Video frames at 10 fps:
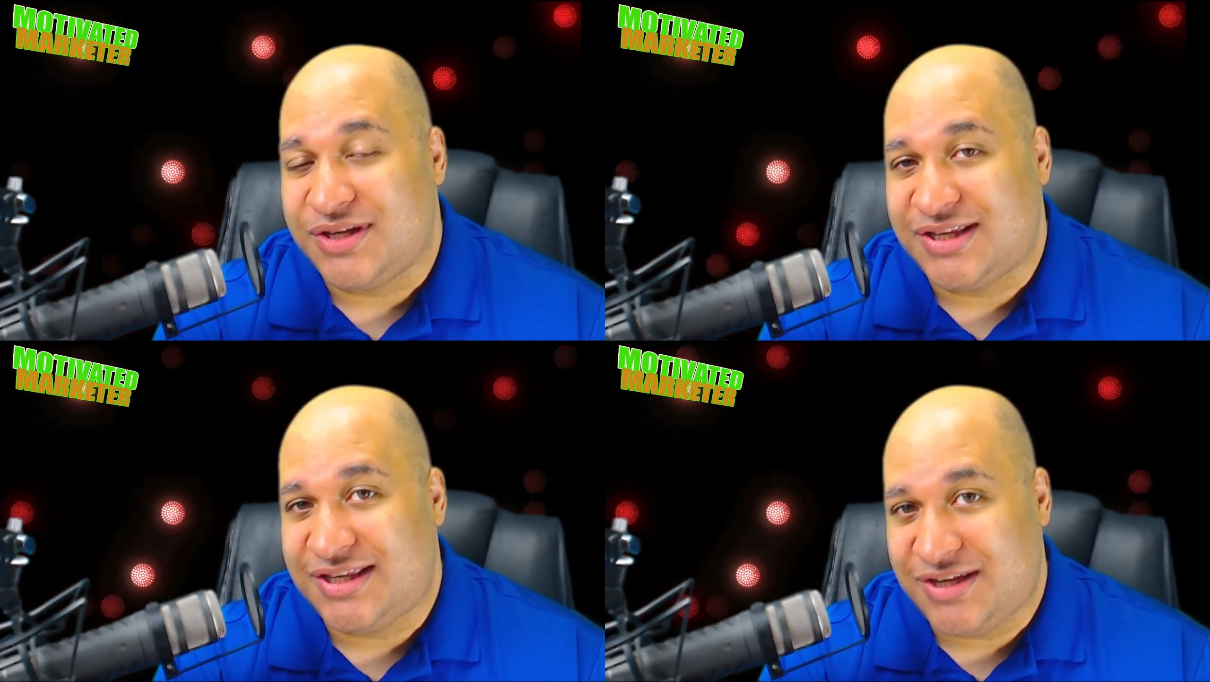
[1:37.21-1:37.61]

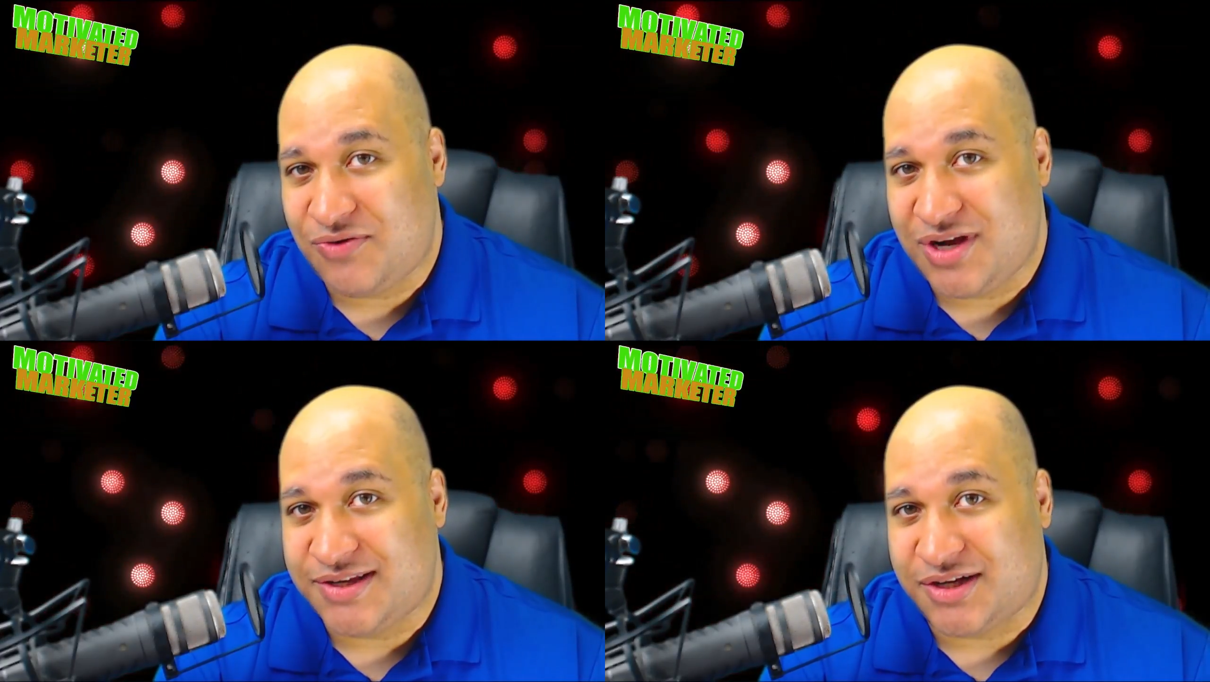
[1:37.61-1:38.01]

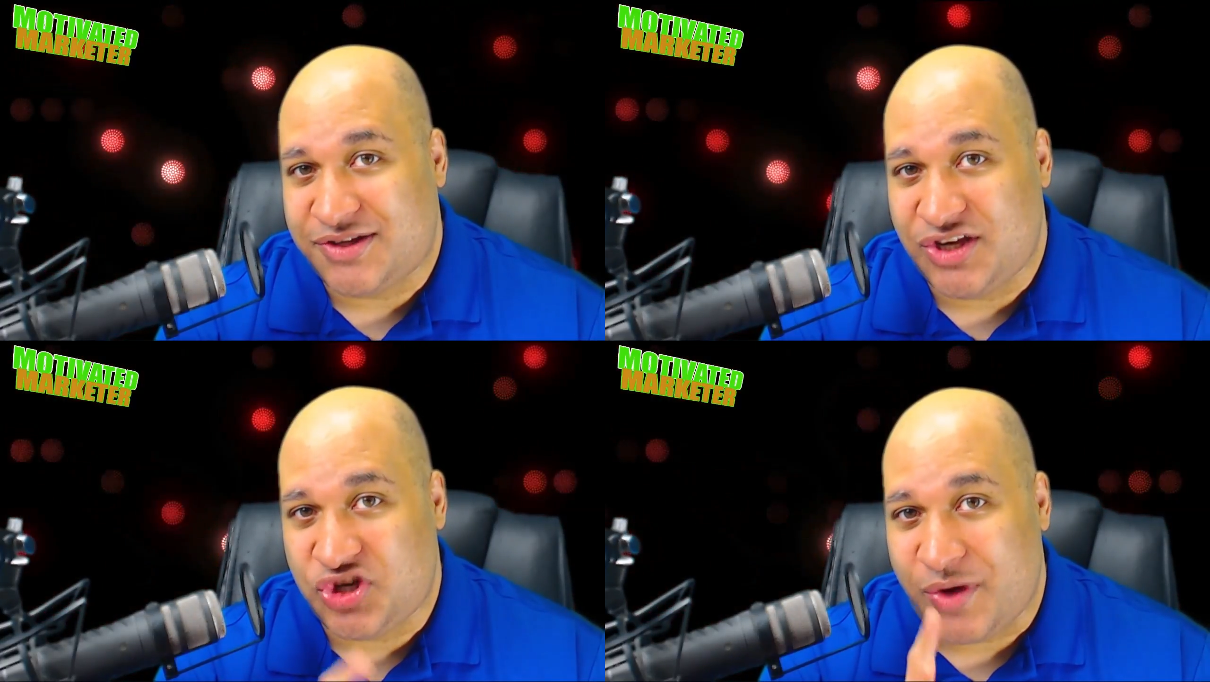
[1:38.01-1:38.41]
series that'll
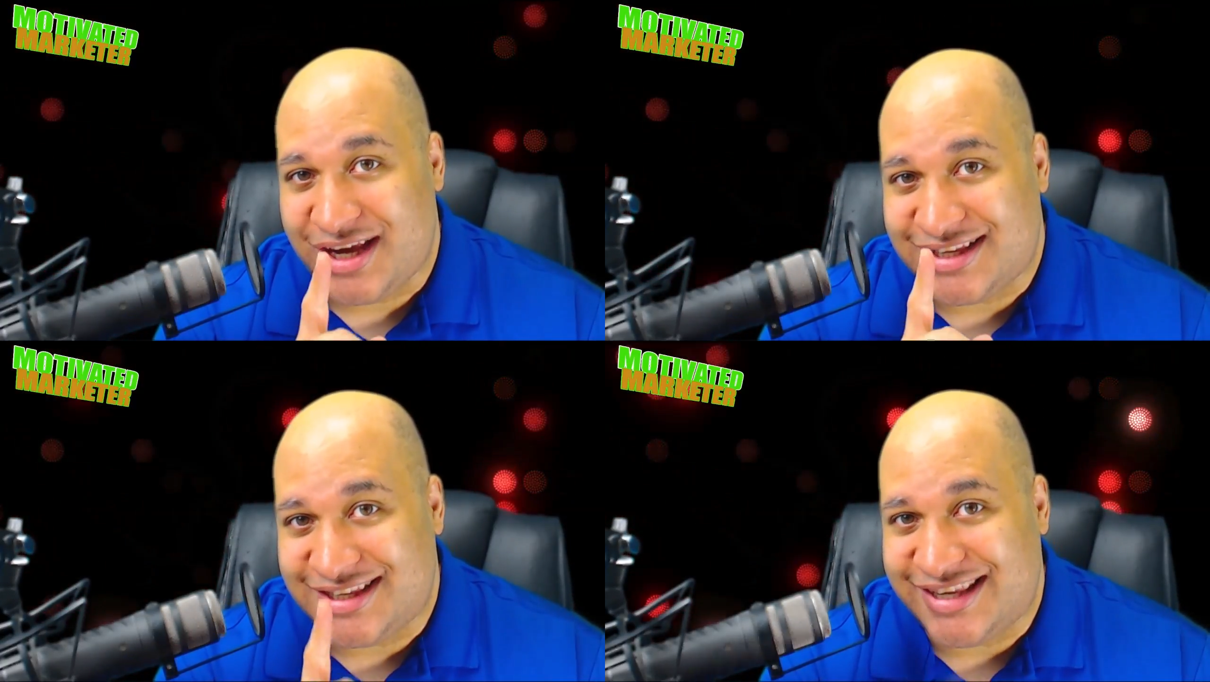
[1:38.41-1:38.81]
teach you
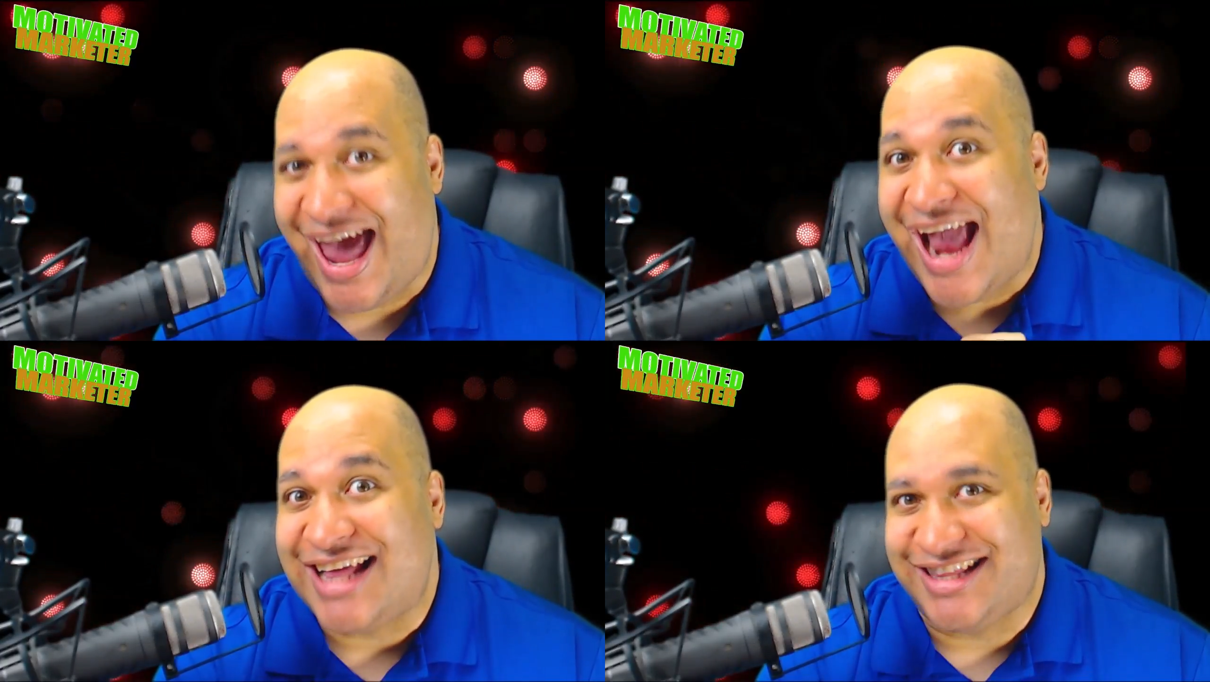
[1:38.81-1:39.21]

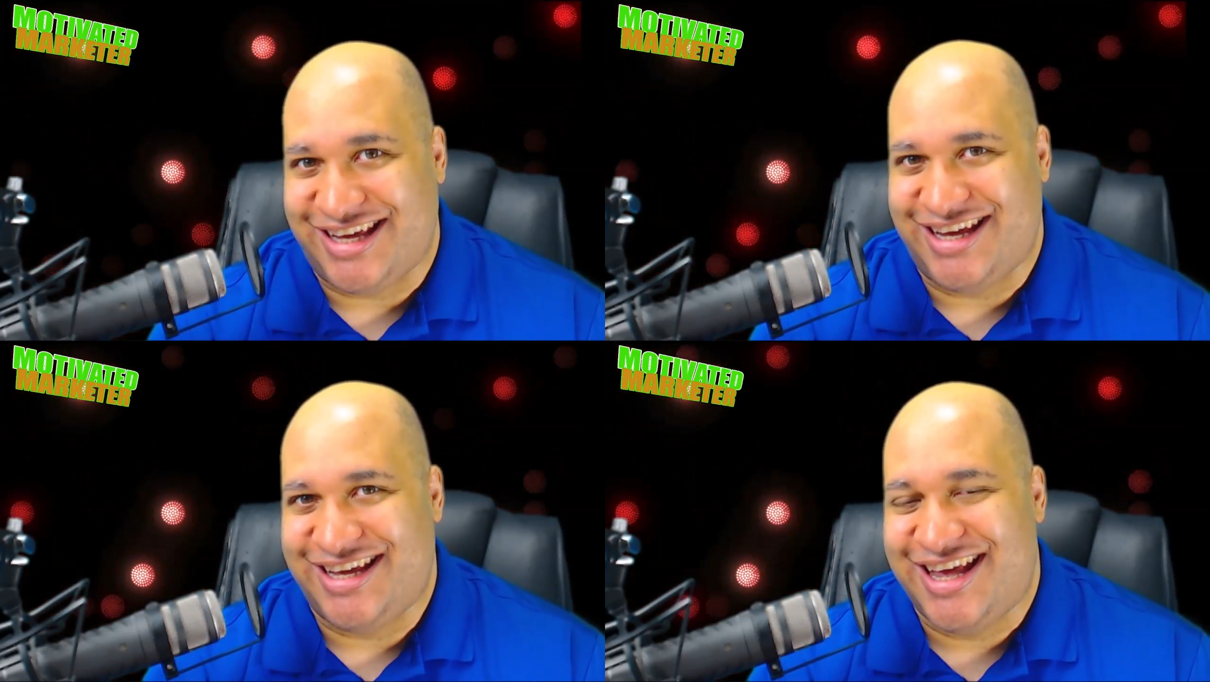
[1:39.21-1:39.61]
exactly